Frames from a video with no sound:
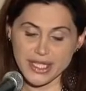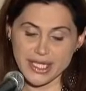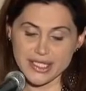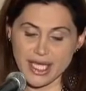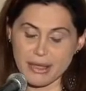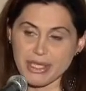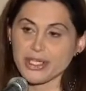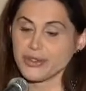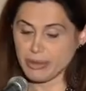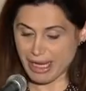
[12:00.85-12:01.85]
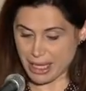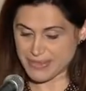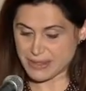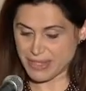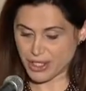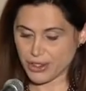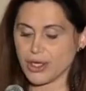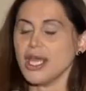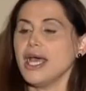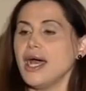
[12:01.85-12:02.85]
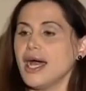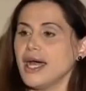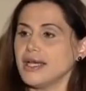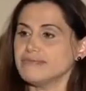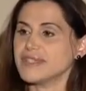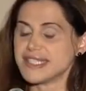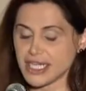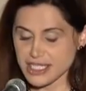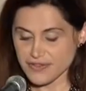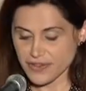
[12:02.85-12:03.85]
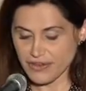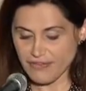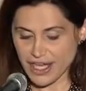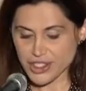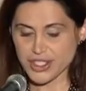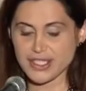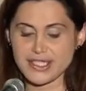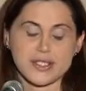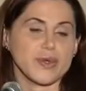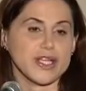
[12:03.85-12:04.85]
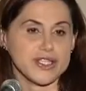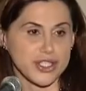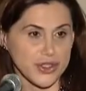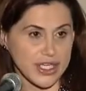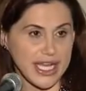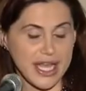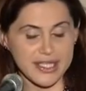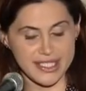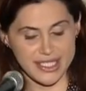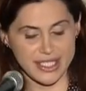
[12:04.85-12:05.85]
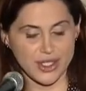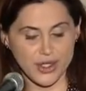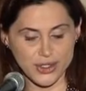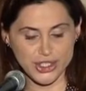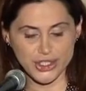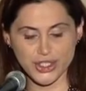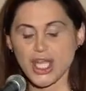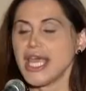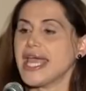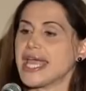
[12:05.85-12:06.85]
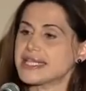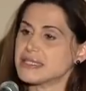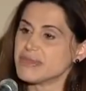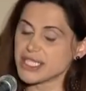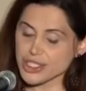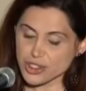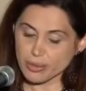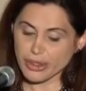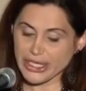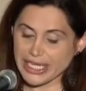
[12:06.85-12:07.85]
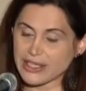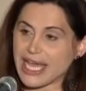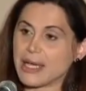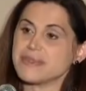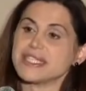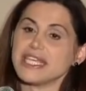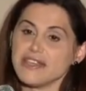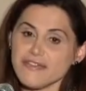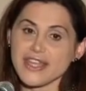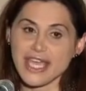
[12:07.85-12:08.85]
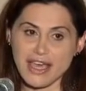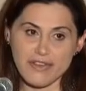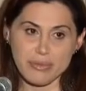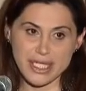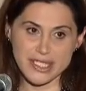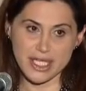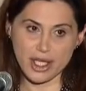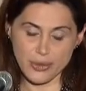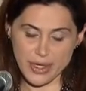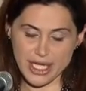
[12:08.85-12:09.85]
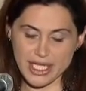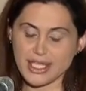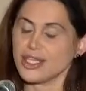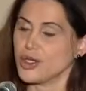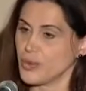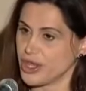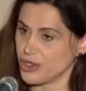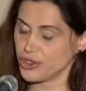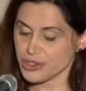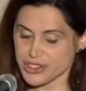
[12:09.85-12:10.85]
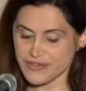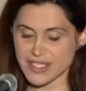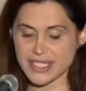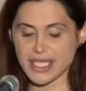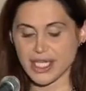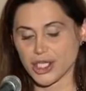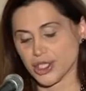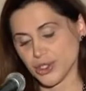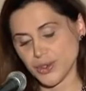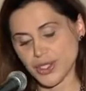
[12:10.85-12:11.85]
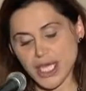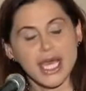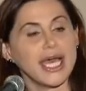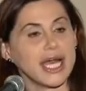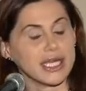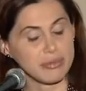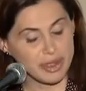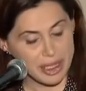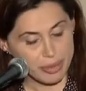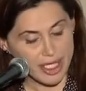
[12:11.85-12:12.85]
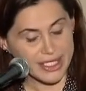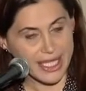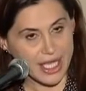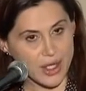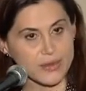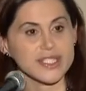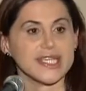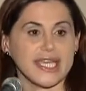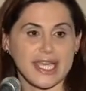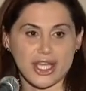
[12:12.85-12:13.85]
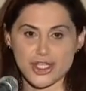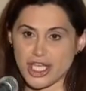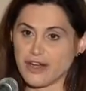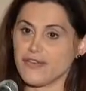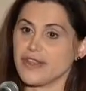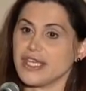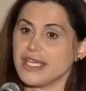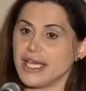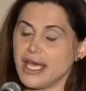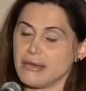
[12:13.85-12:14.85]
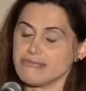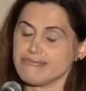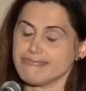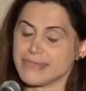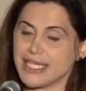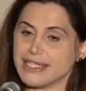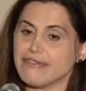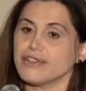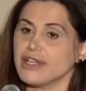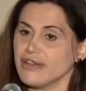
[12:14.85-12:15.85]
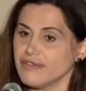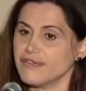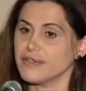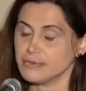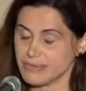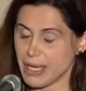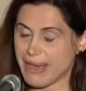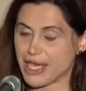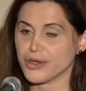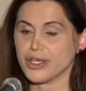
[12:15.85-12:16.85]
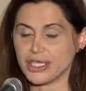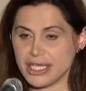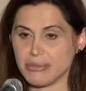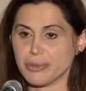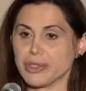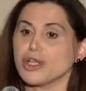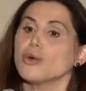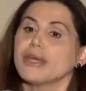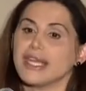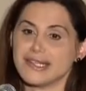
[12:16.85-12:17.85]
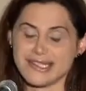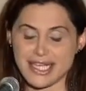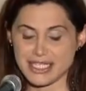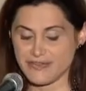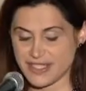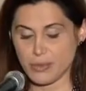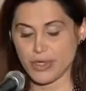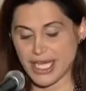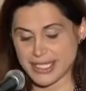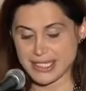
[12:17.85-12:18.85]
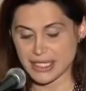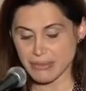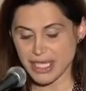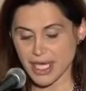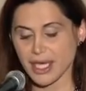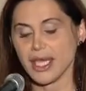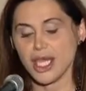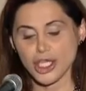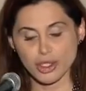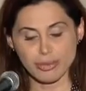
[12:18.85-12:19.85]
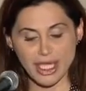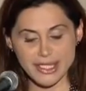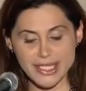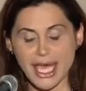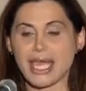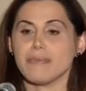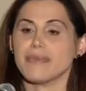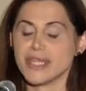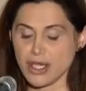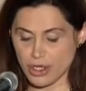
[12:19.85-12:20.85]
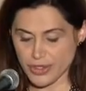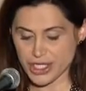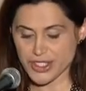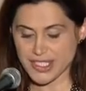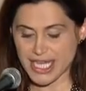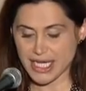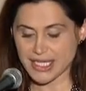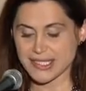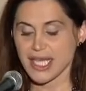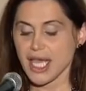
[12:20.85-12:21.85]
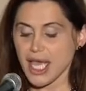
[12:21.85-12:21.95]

at that time include a pap smear, um, studies for infections, as well as urine analysis and culture, and some additional prenatal labs, if they haven't been done already, you know, with your nurse visit, include a complete blood count to again check for the um, level of hematocrit and hemoglobin and assess if someone has anemia, your blood type, the Rh status.